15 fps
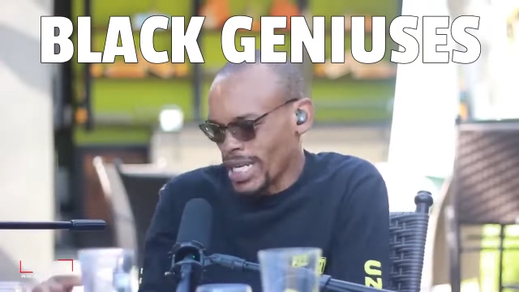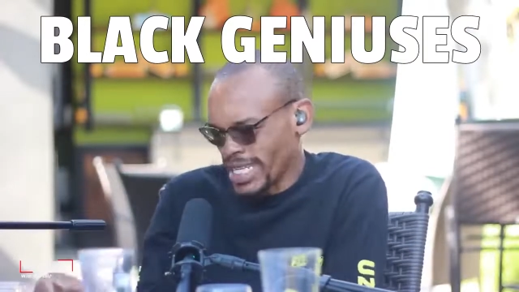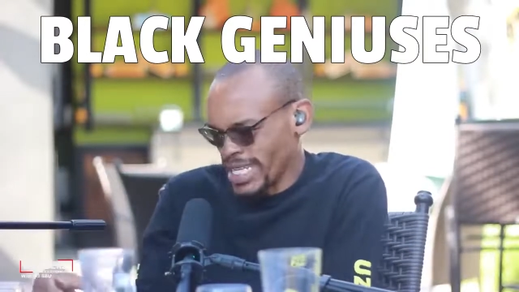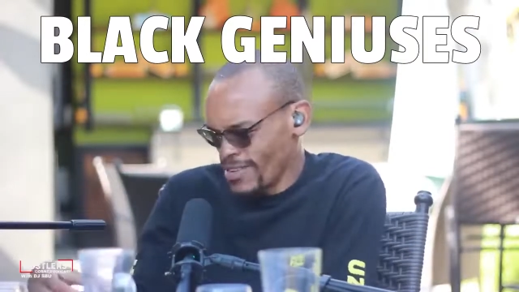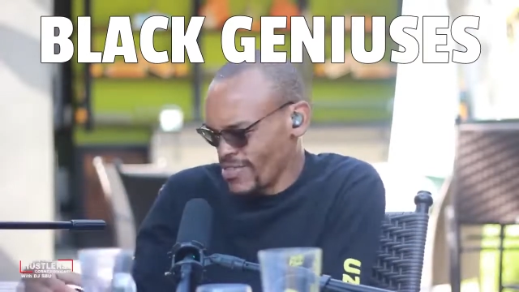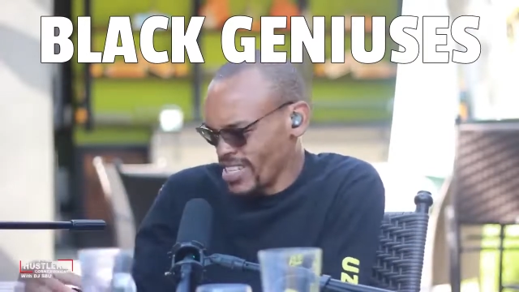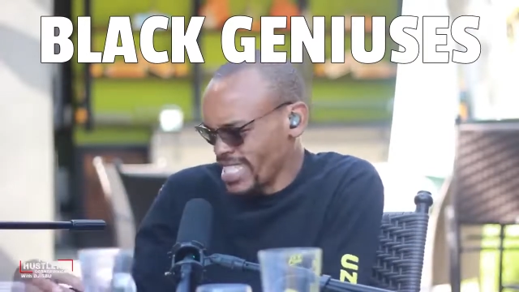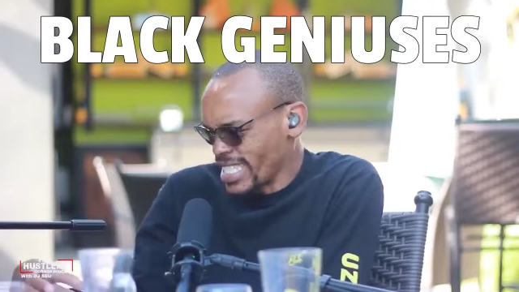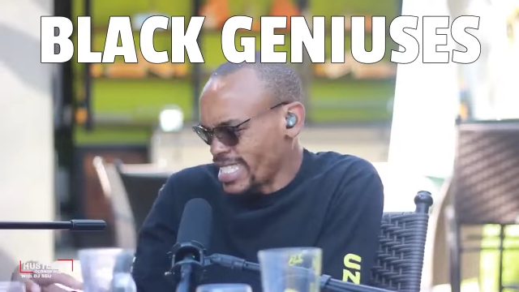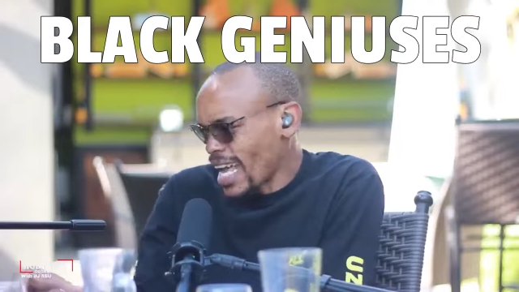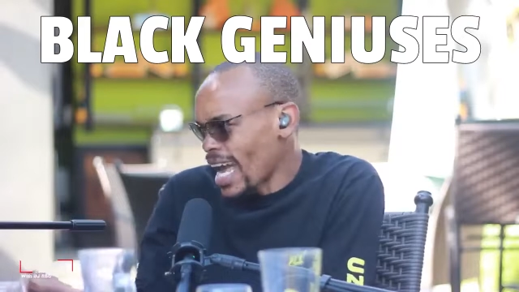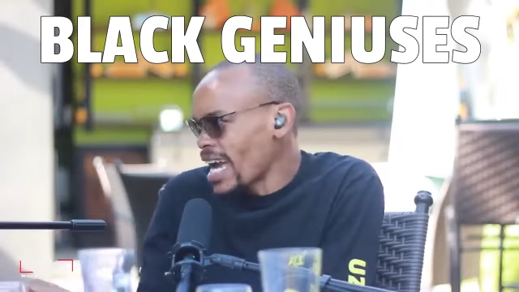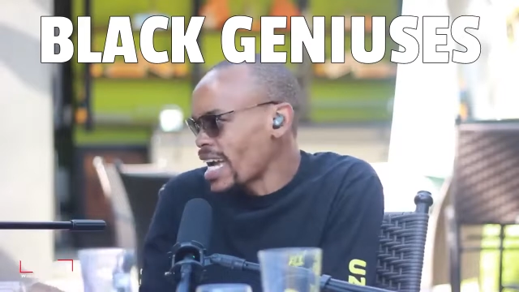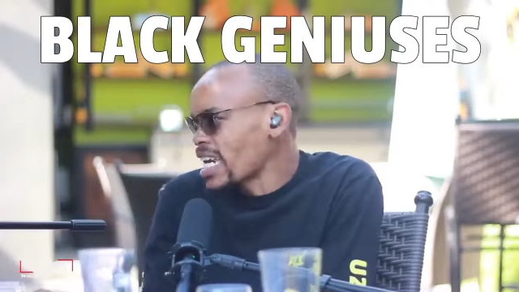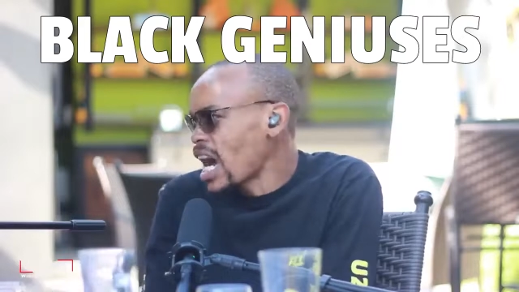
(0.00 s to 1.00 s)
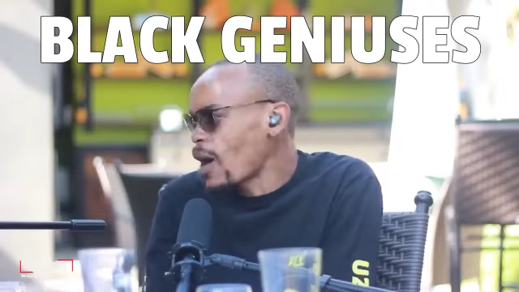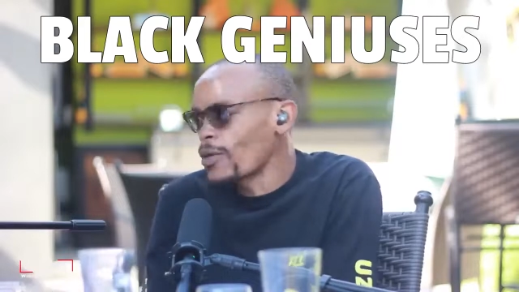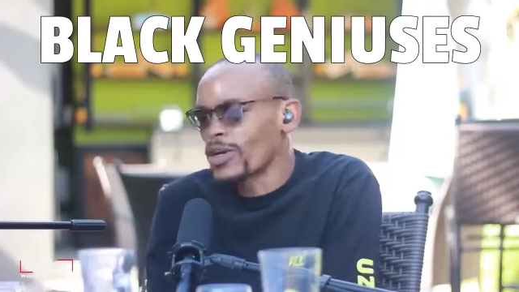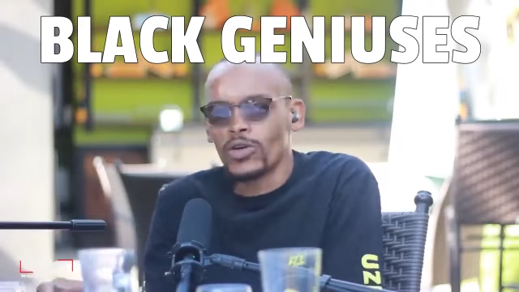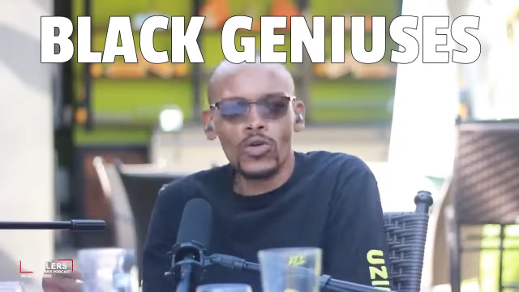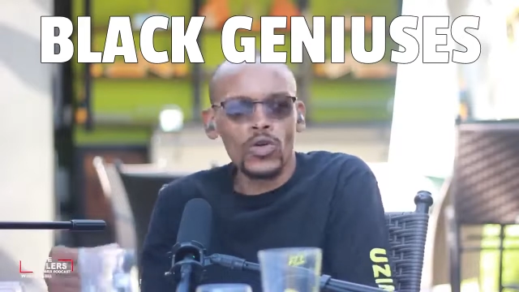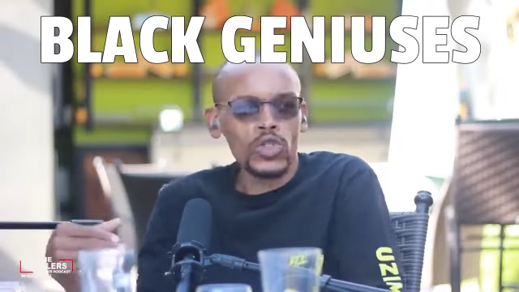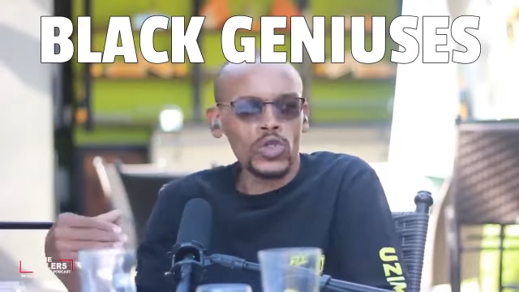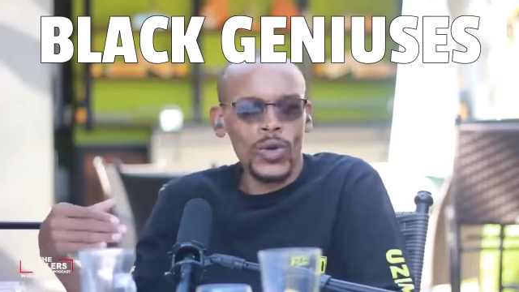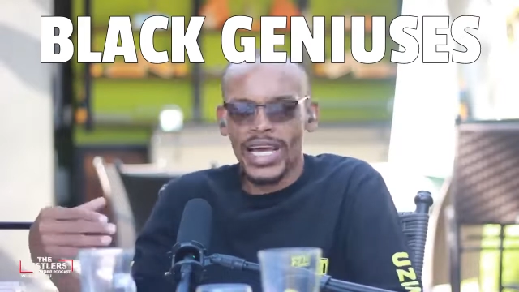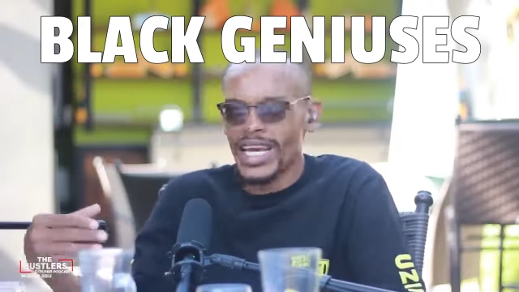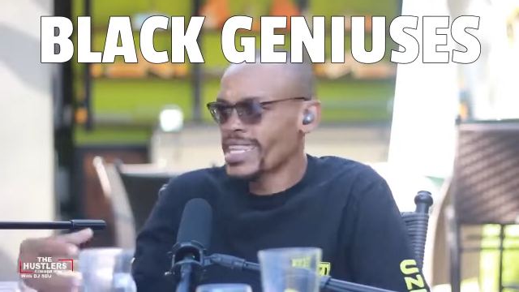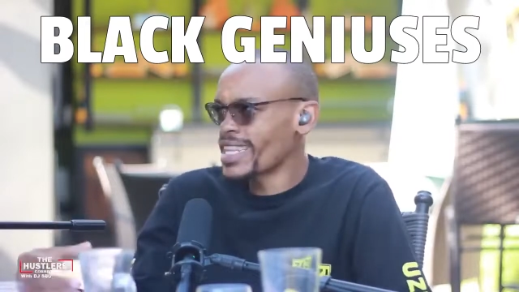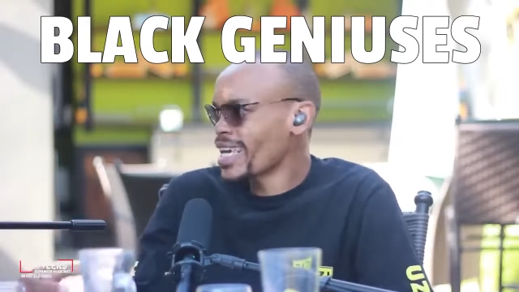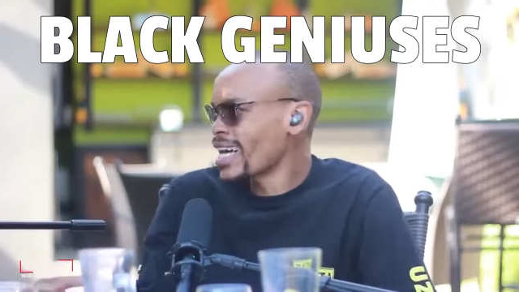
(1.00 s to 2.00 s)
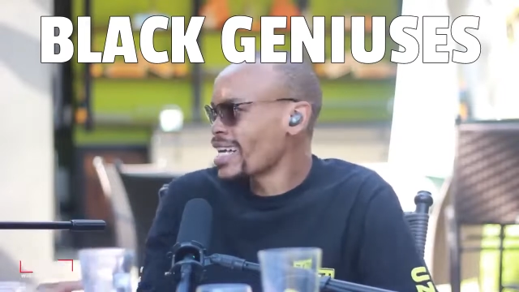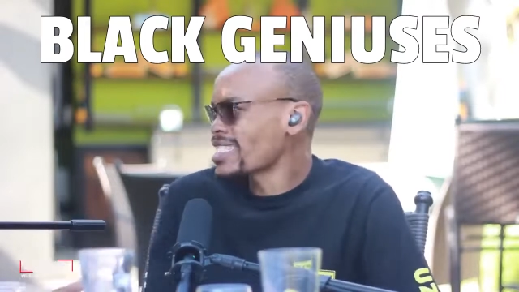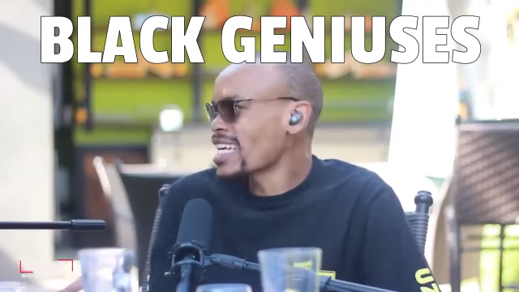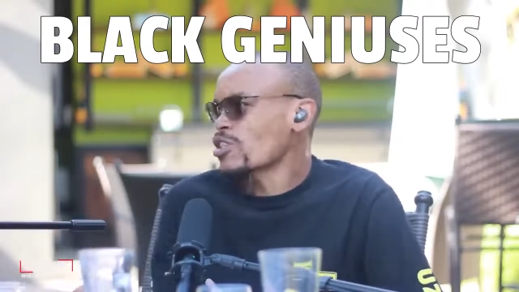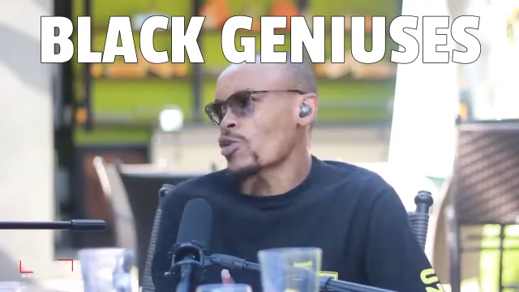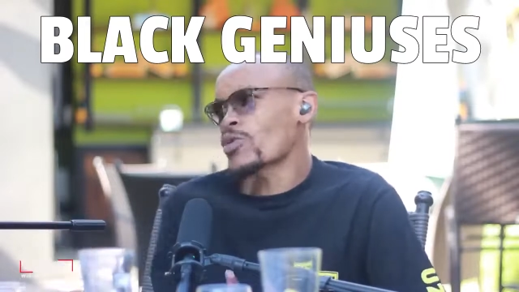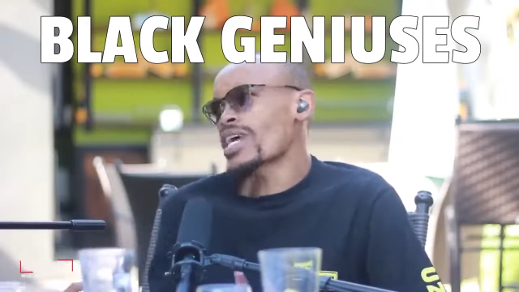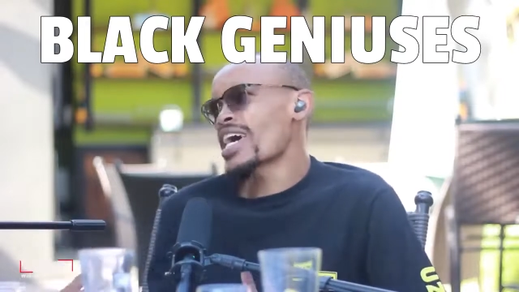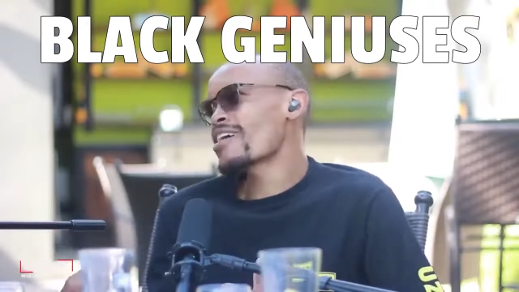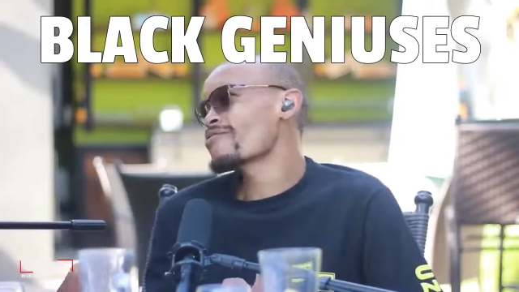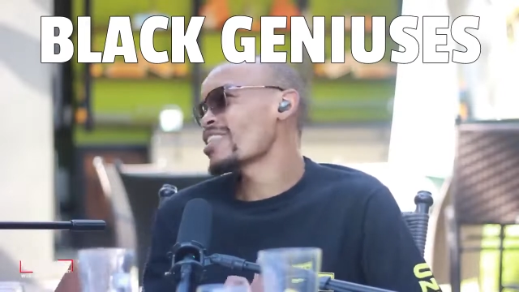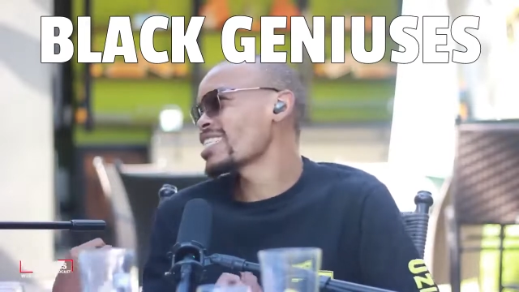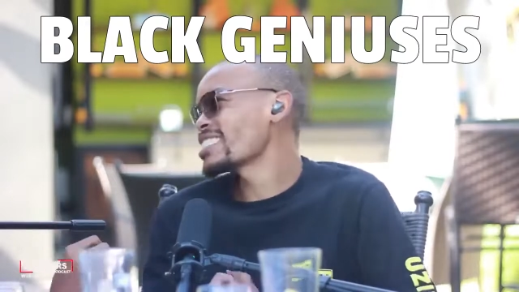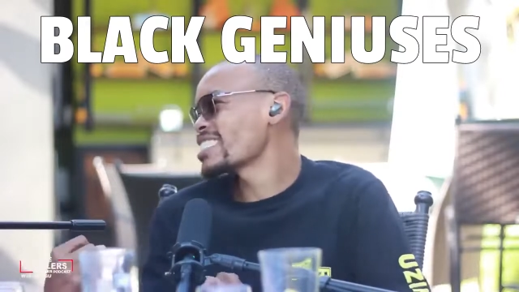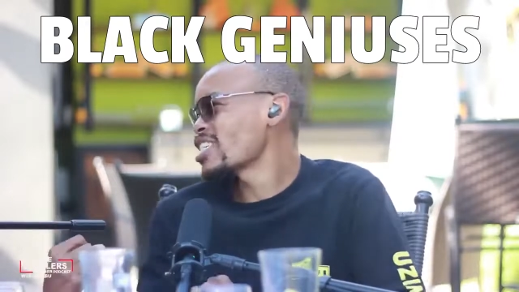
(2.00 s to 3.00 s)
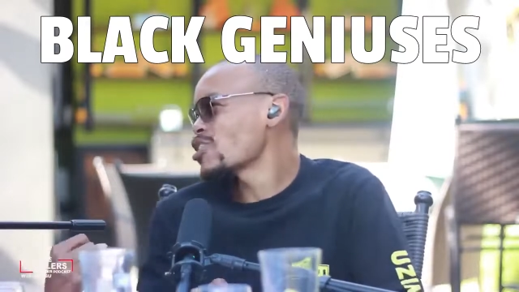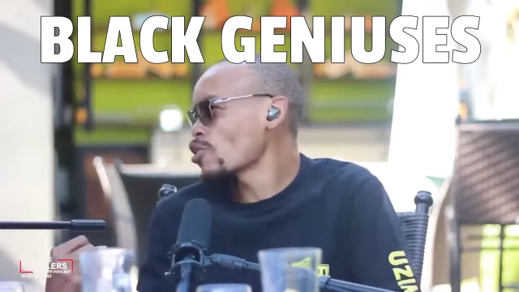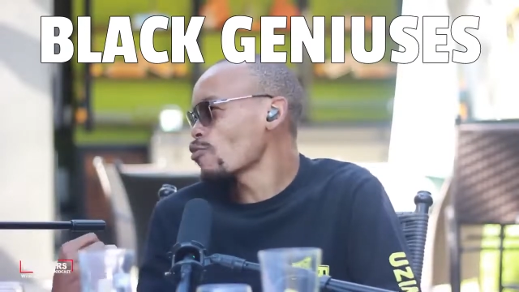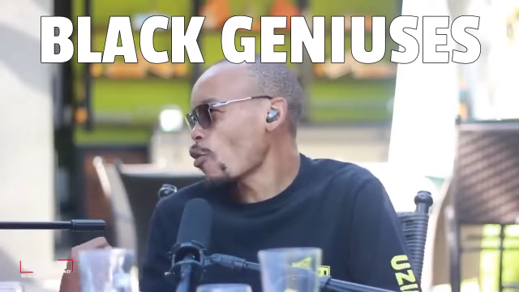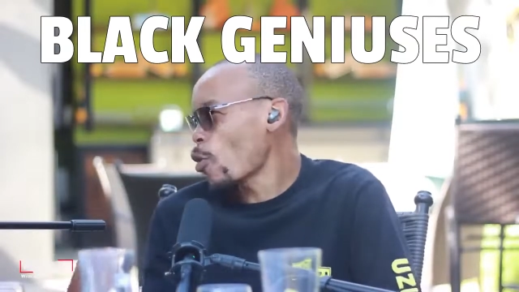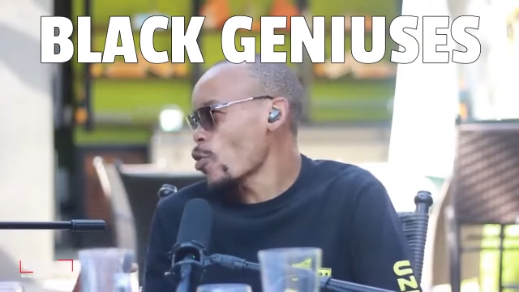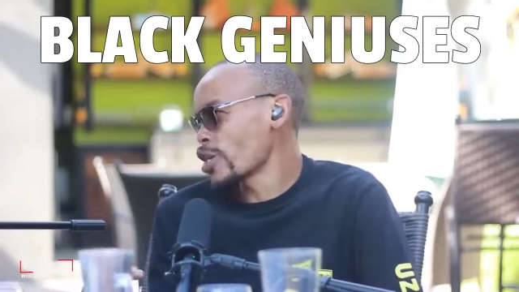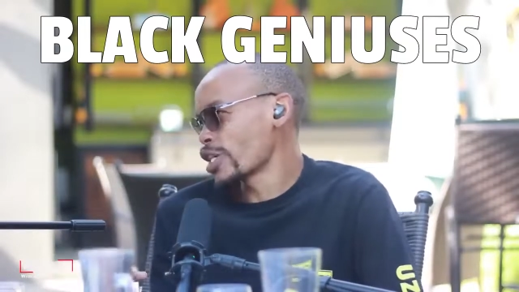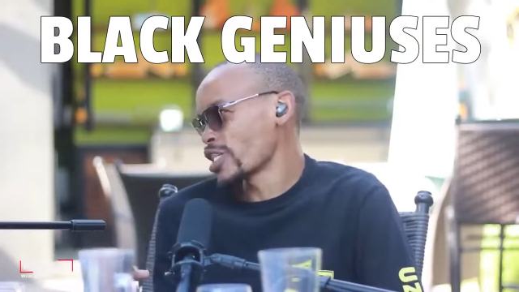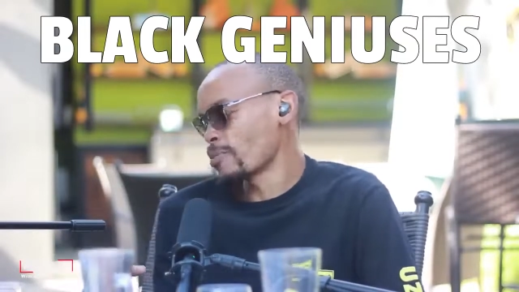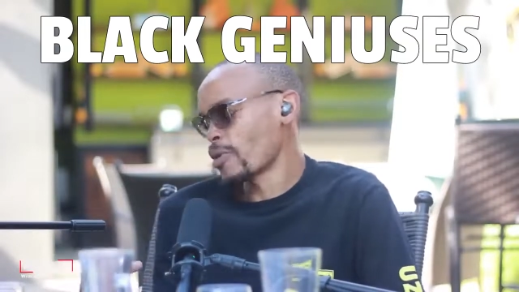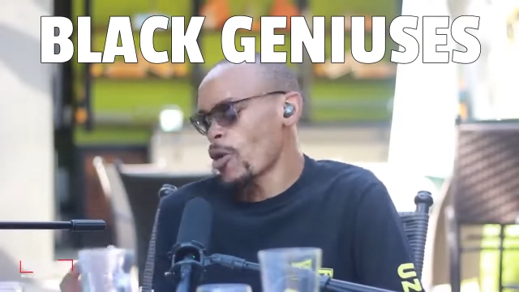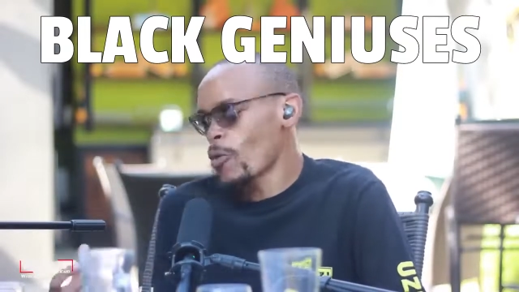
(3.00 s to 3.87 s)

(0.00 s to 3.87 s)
I didn't even design how it looks or anything else, I don't have that sense of ownership.